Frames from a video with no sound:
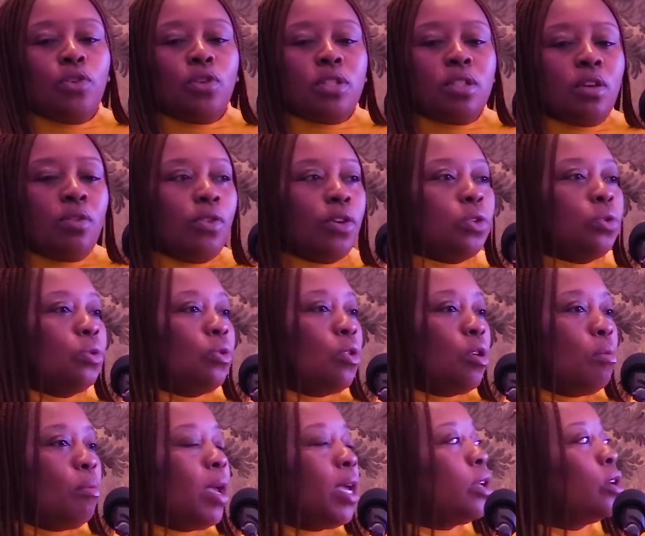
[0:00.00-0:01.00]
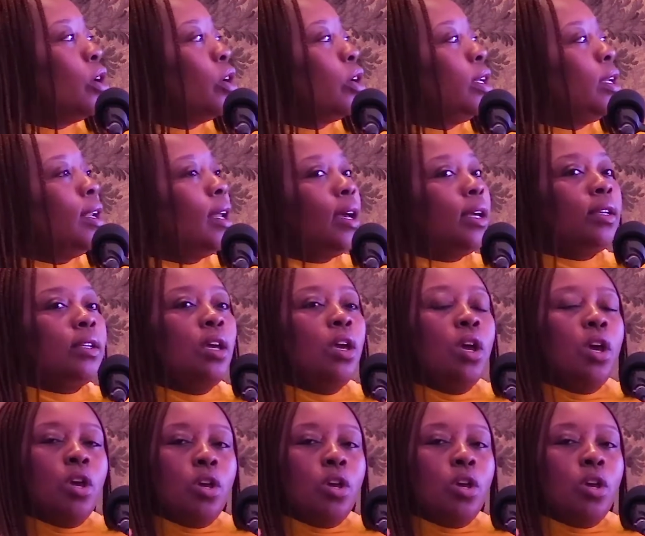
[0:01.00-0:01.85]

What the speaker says: your servers will remain online.